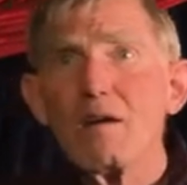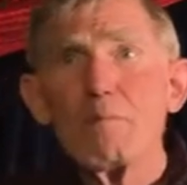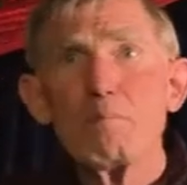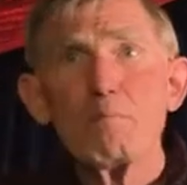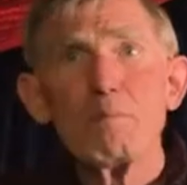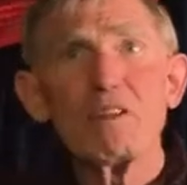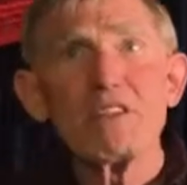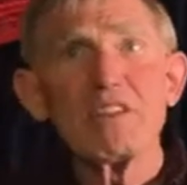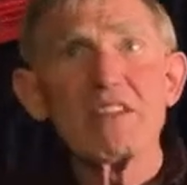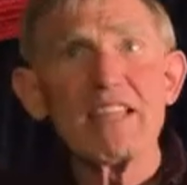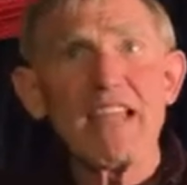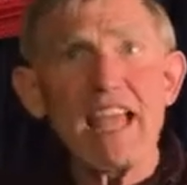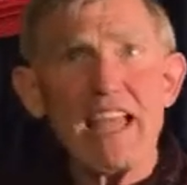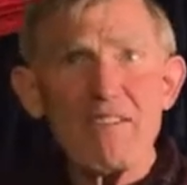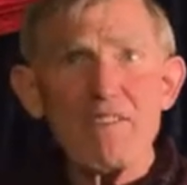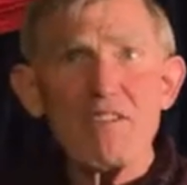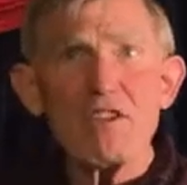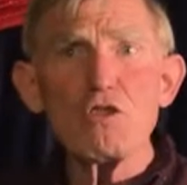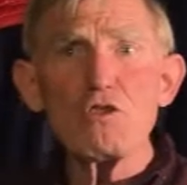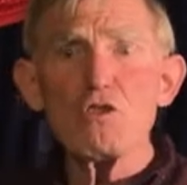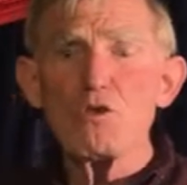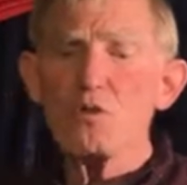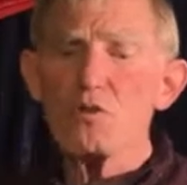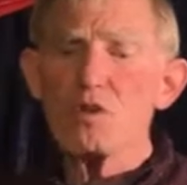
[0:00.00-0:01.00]
But
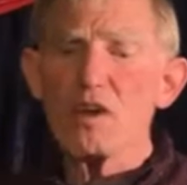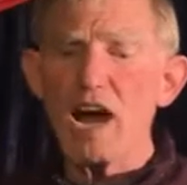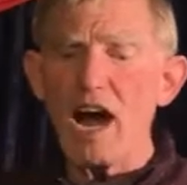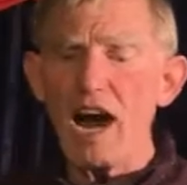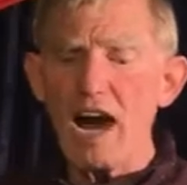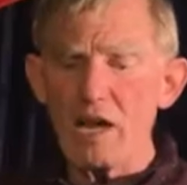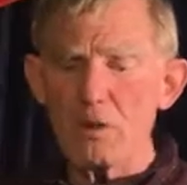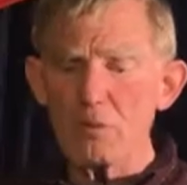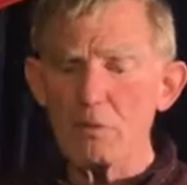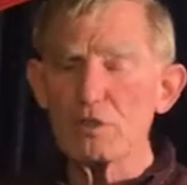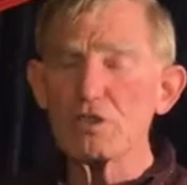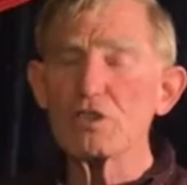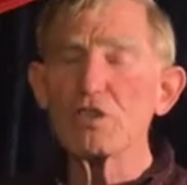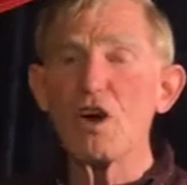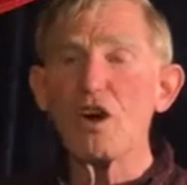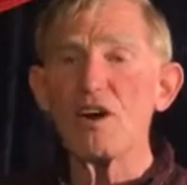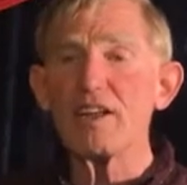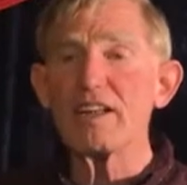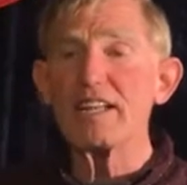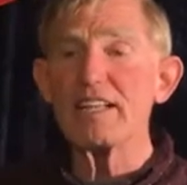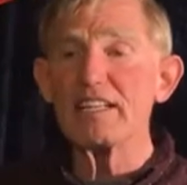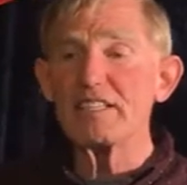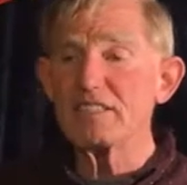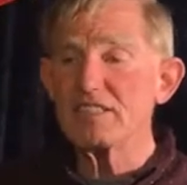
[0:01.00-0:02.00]
David knew God was
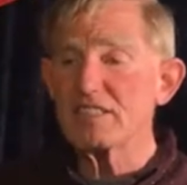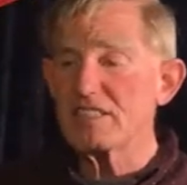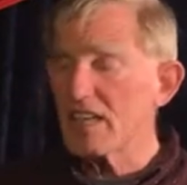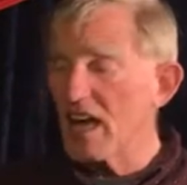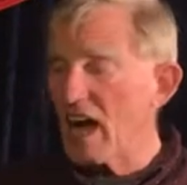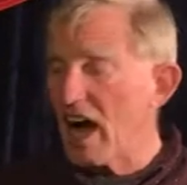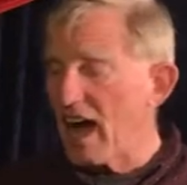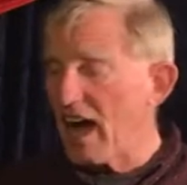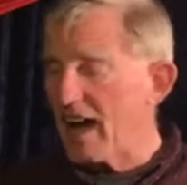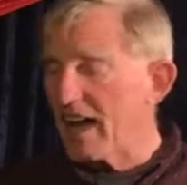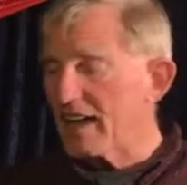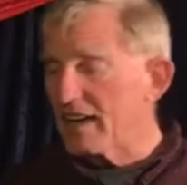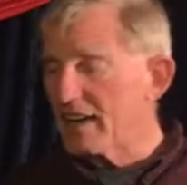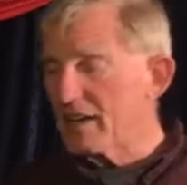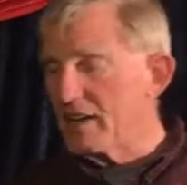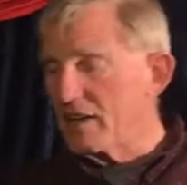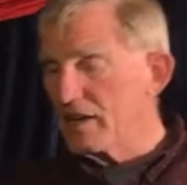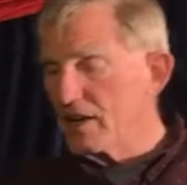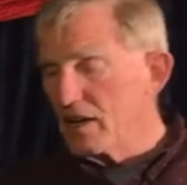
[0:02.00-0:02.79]
on his side.